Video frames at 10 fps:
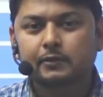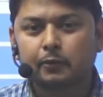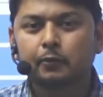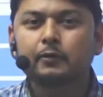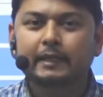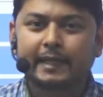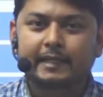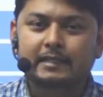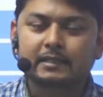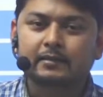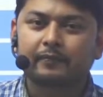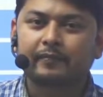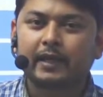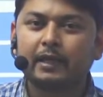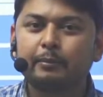two things
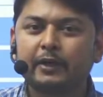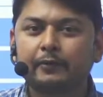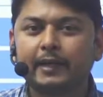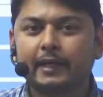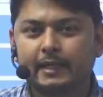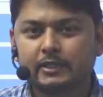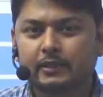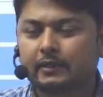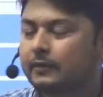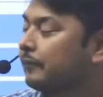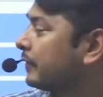in between each other.